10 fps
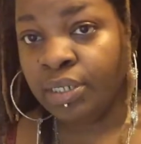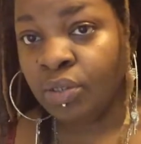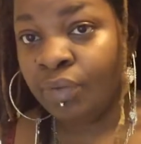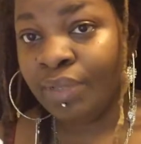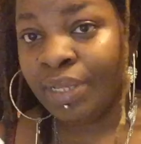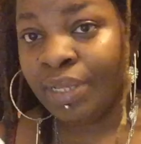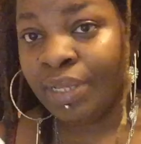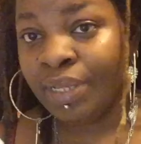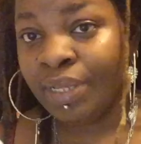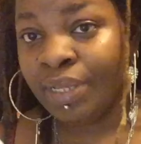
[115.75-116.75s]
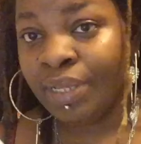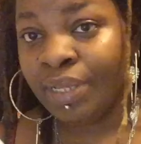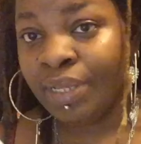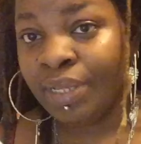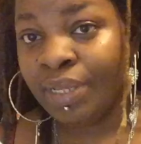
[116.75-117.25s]
so if that's gonna bother you,
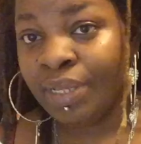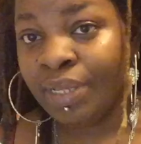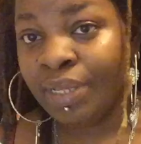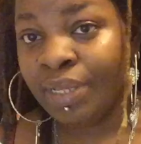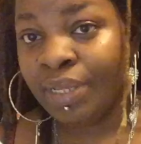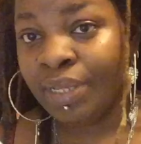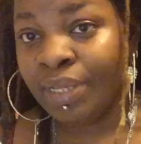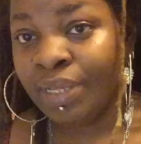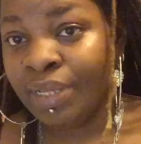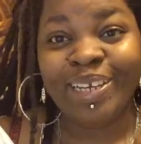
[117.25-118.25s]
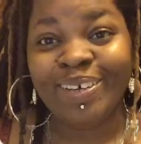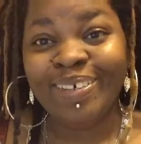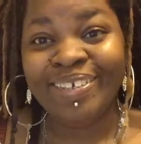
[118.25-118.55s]
you should probably get the fuck out.